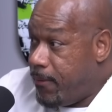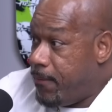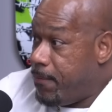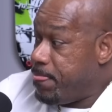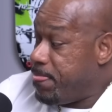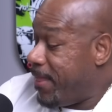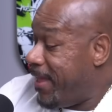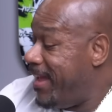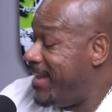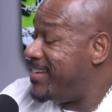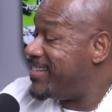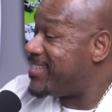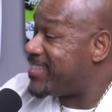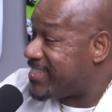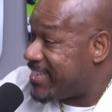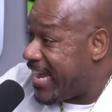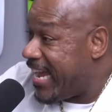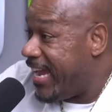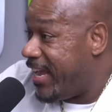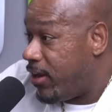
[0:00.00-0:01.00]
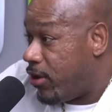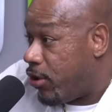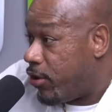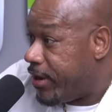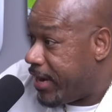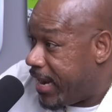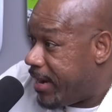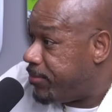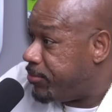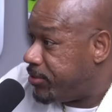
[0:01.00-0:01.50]
and saying our
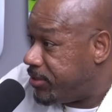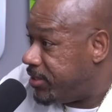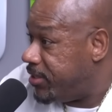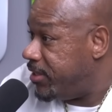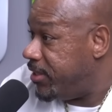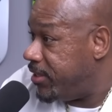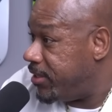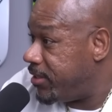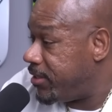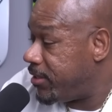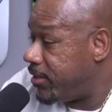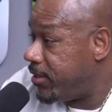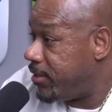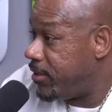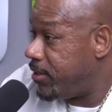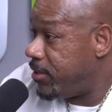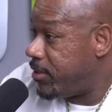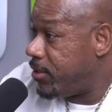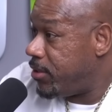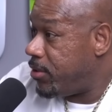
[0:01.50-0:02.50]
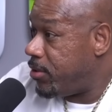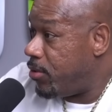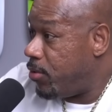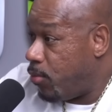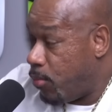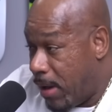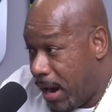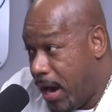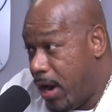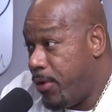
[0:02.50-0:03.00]
neighborhood
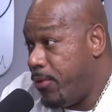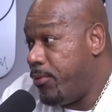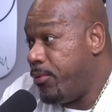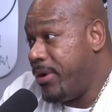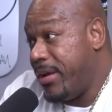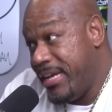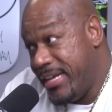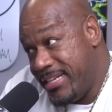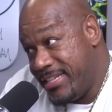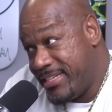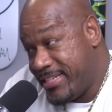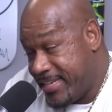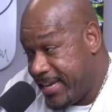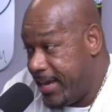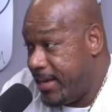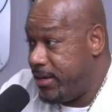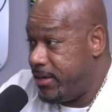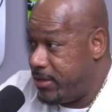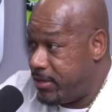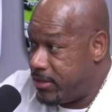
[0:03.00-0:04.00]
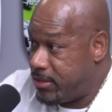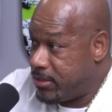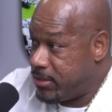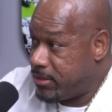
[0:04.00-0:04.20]
while he's telling.